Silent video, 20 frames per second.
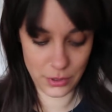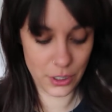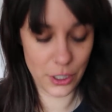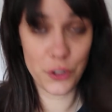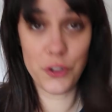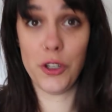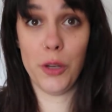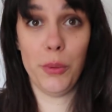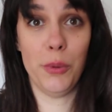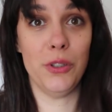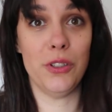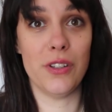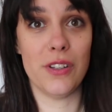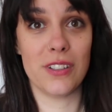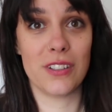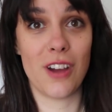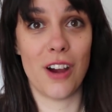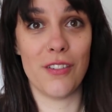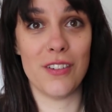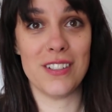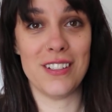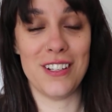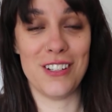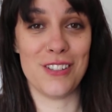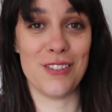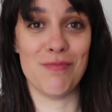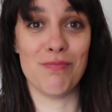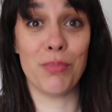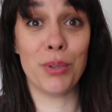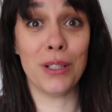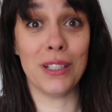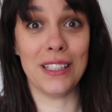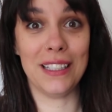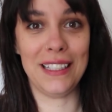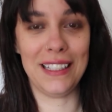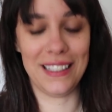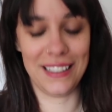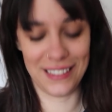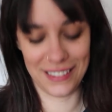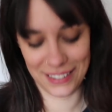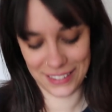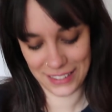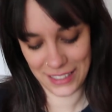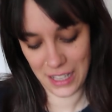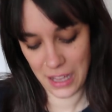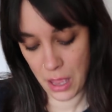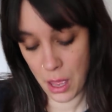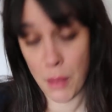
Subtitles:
contribute to this conversation, please.